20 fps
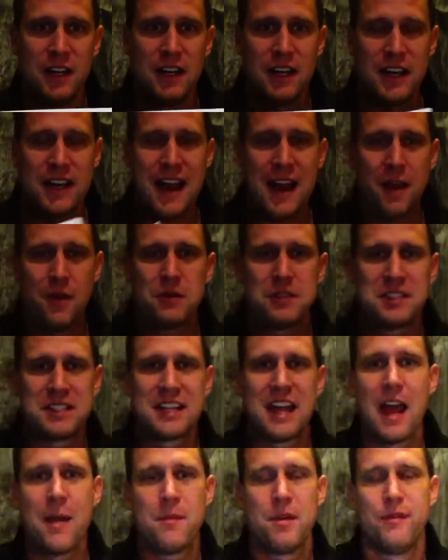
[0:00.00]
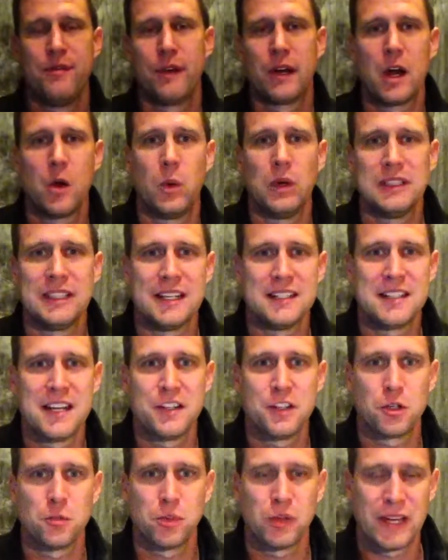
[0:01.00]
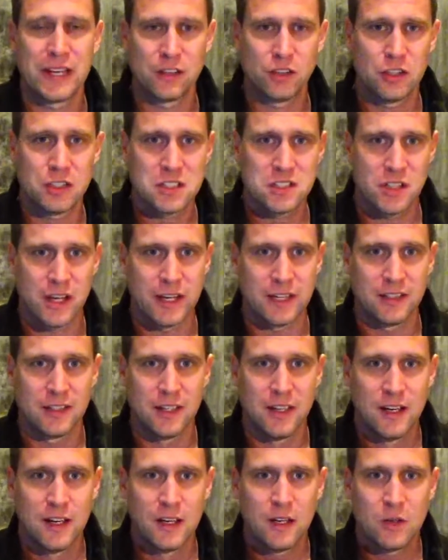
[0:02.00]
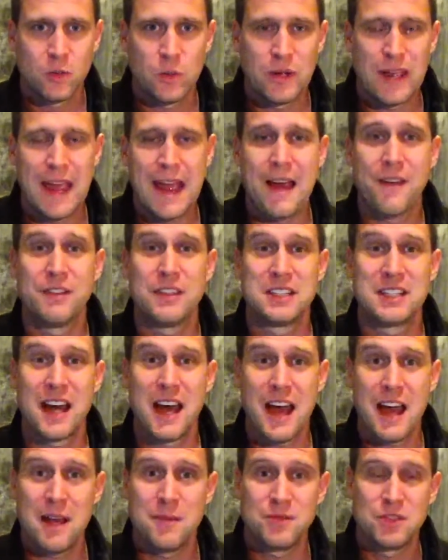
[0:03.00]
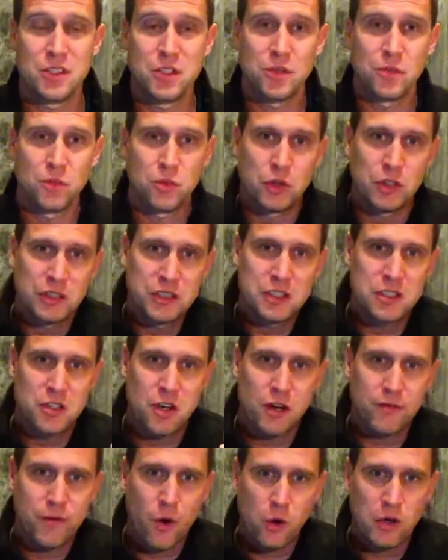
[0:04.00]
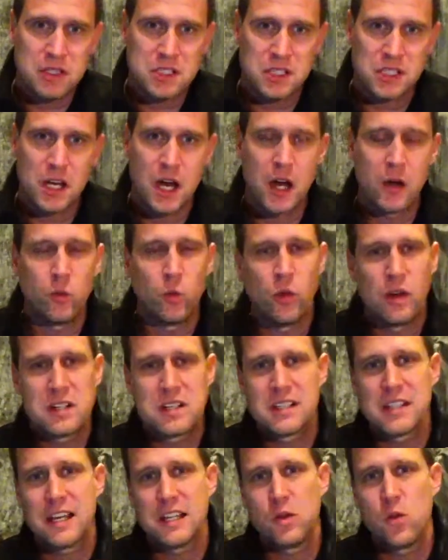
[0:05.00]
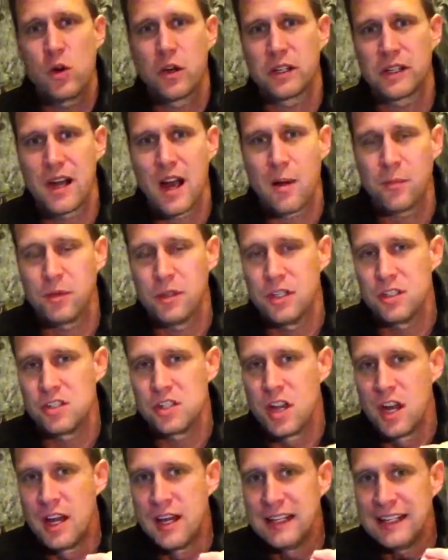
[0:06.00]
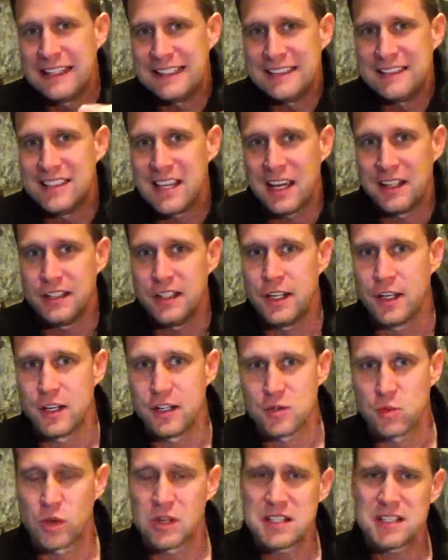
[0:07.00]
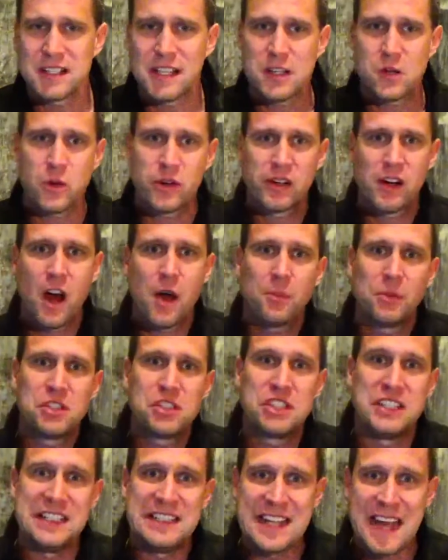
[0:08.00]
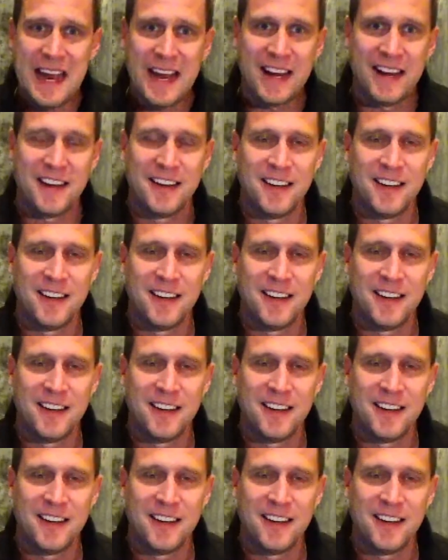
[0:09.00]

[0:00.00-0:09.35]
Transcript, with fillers: Now is the time to figure out what that ten-year plan looks like. We have the time to really start focusing on what is it that you want to accomplish in ten years. What is it that you want to accomplish today?